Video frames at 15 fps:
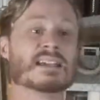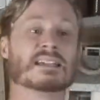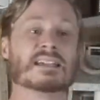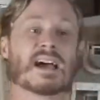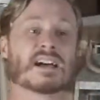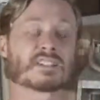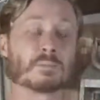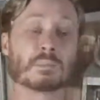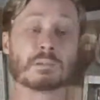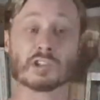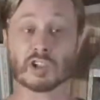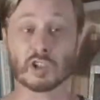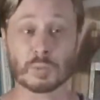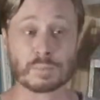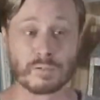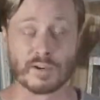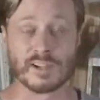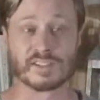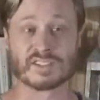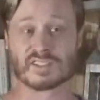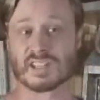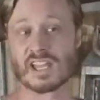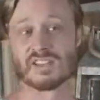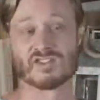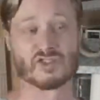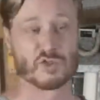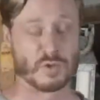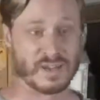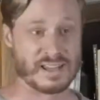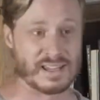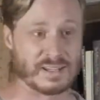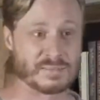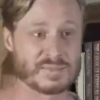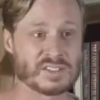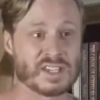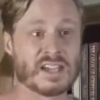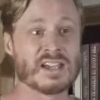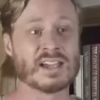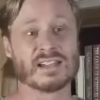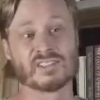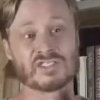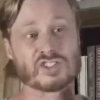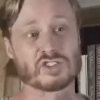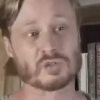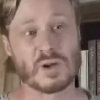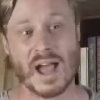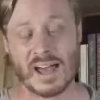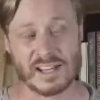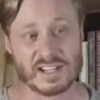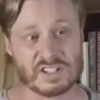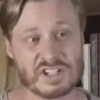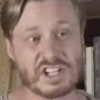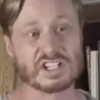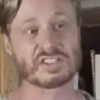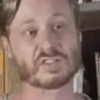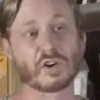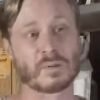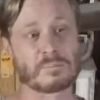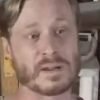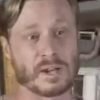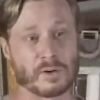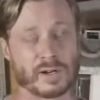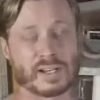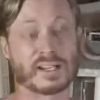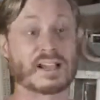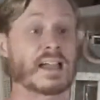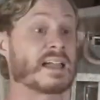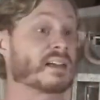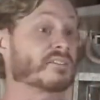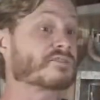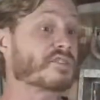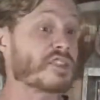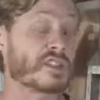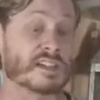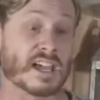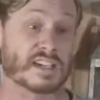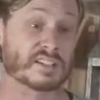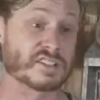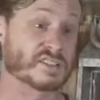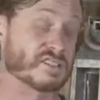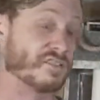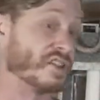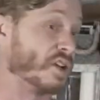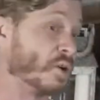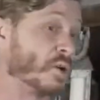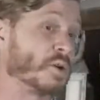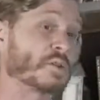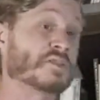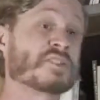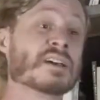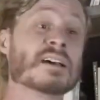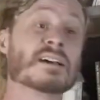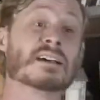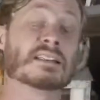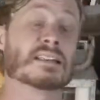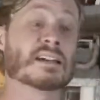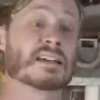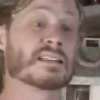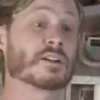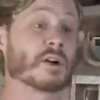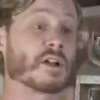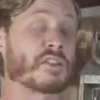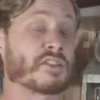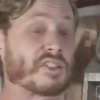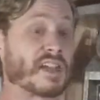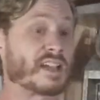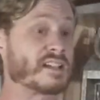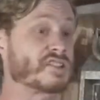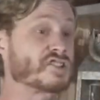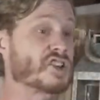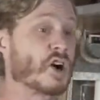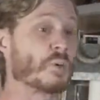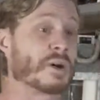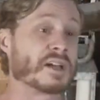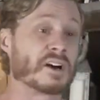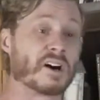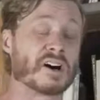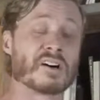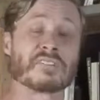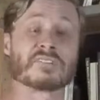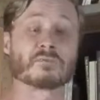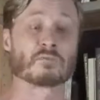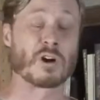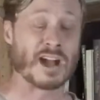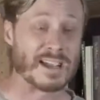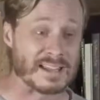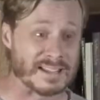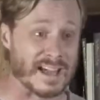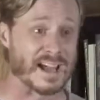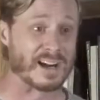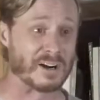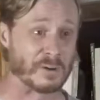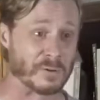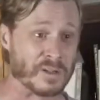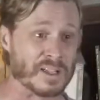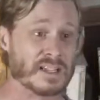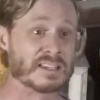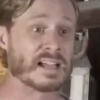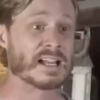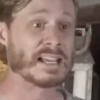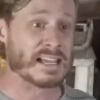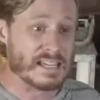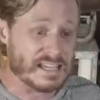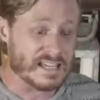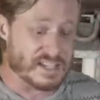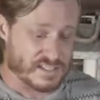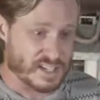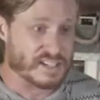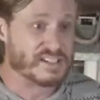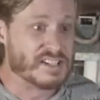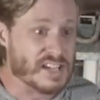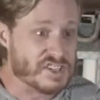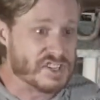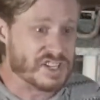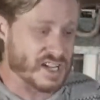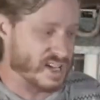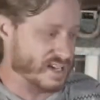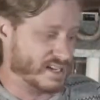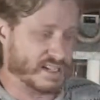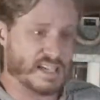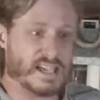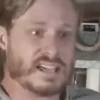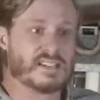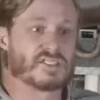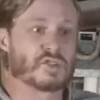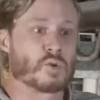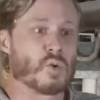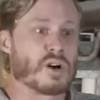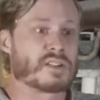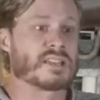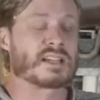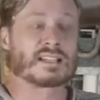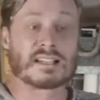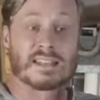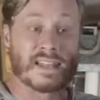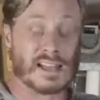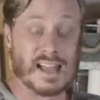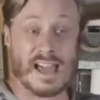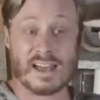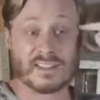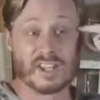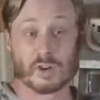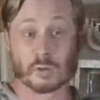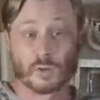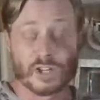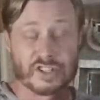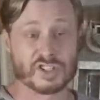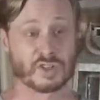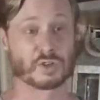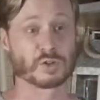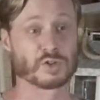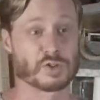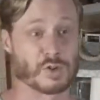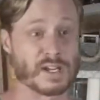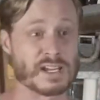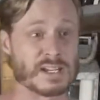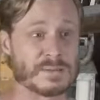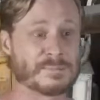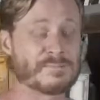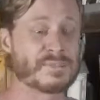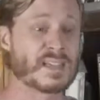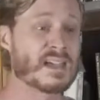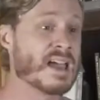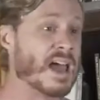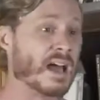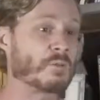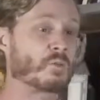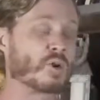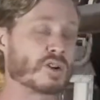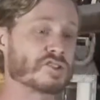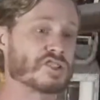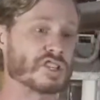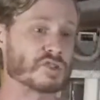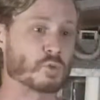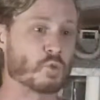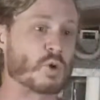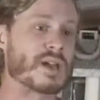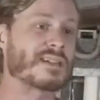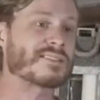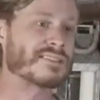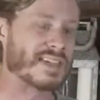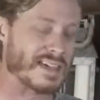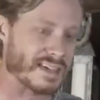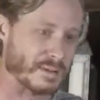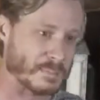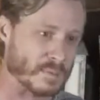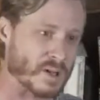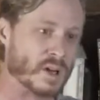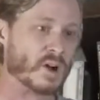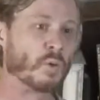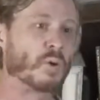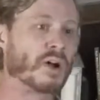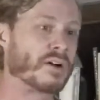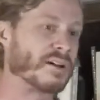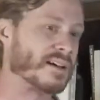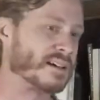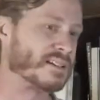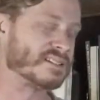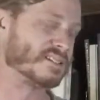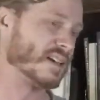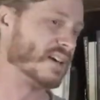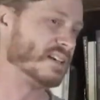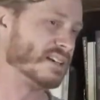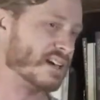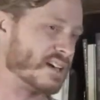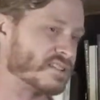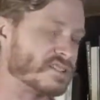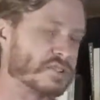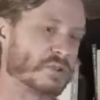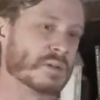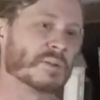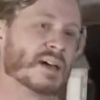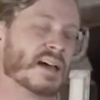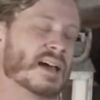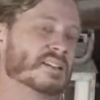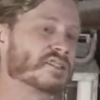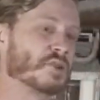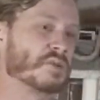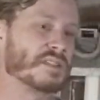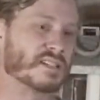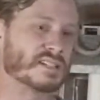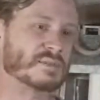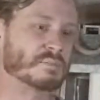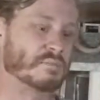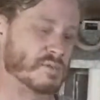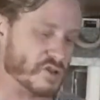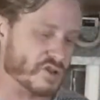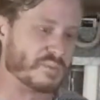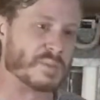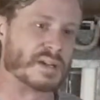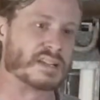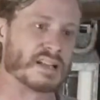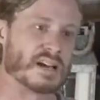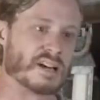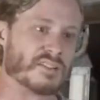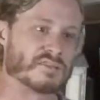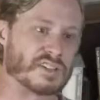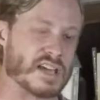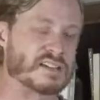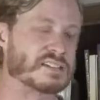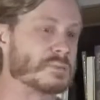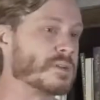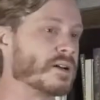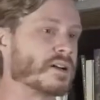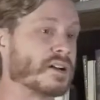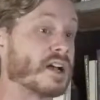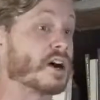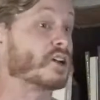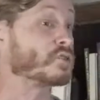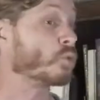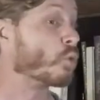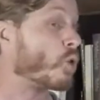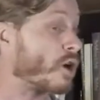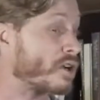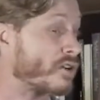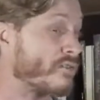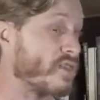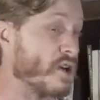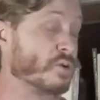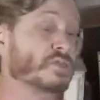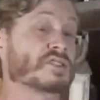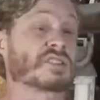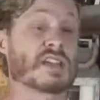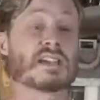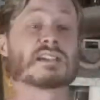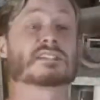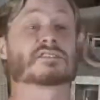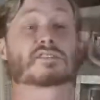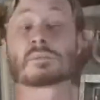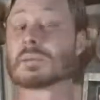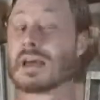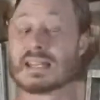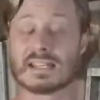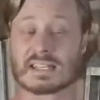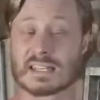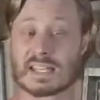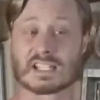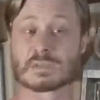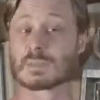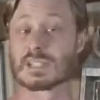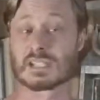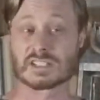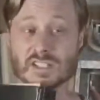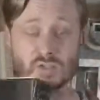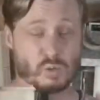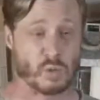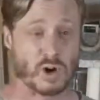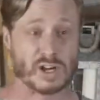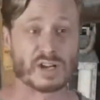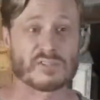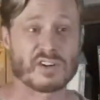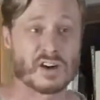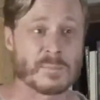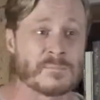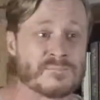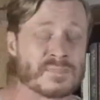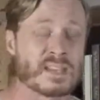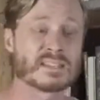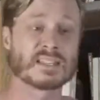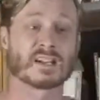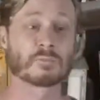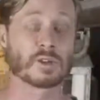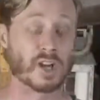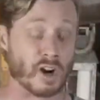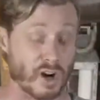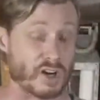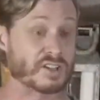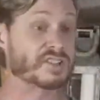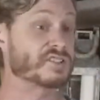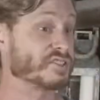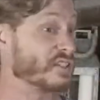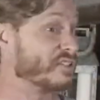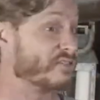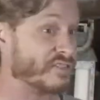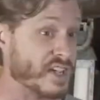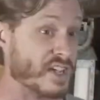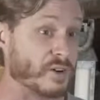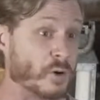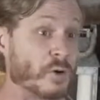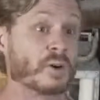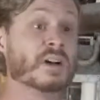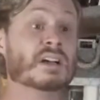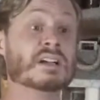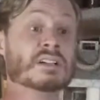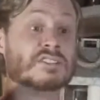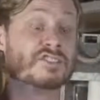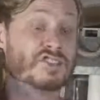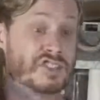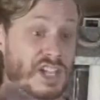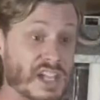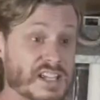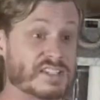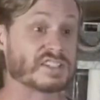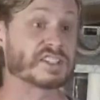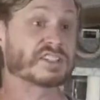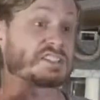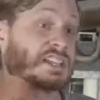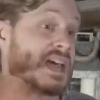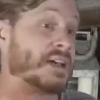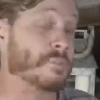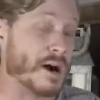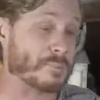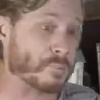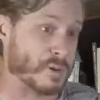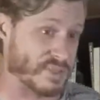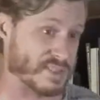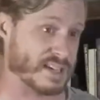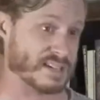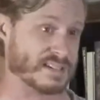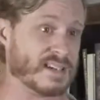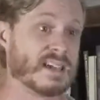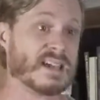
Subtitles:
He has blueprints and dreams and strategies for America and for the nations of the earth. There are things going on right now that He's initiating. He's the one that had the original dream, and we're just with Him where He is, saying yes to Him. And so this movement of Tent America is one of those things. There's many things, but this is one of them that we honestly feel Jesus came up with it.